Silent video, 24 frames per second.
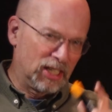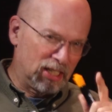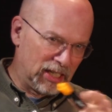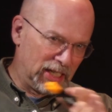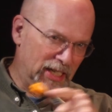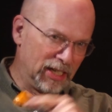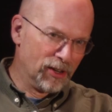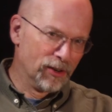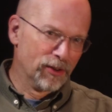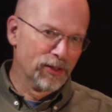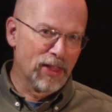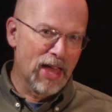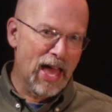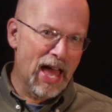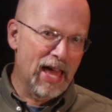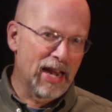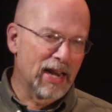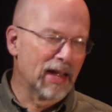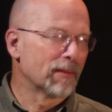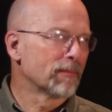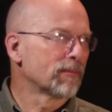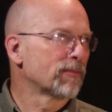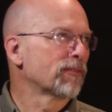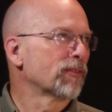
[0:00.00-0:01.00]
clear
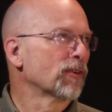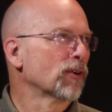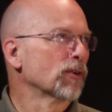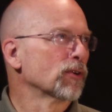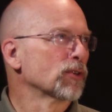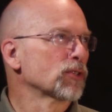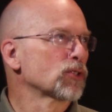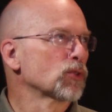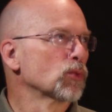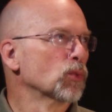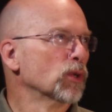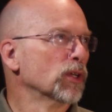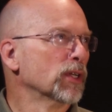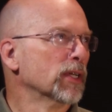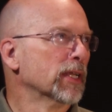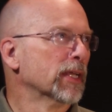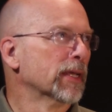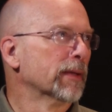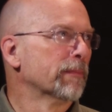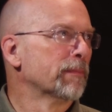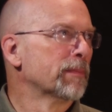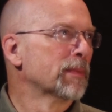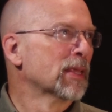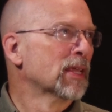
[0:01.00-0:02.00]
that up first, wouldn't
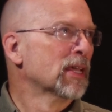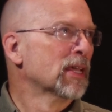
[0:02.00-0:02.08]
it?